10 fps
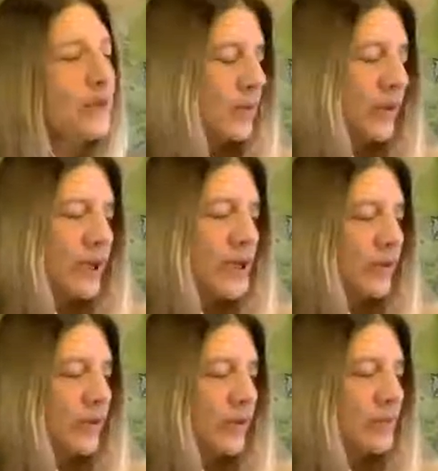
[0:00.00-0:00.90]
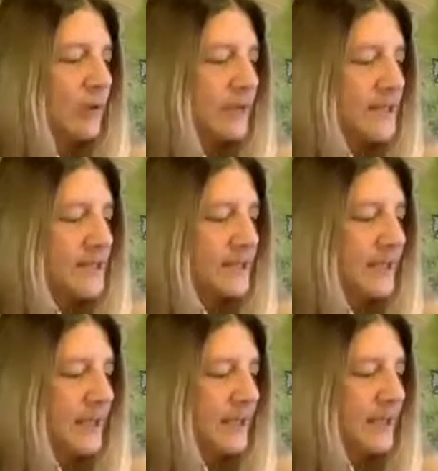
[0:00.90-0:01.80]
Well, I know that I'm not great at
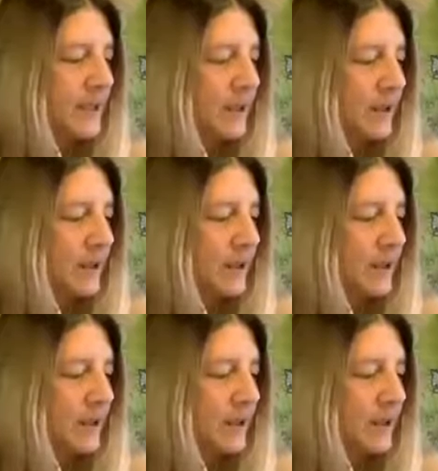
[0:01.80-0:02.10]
the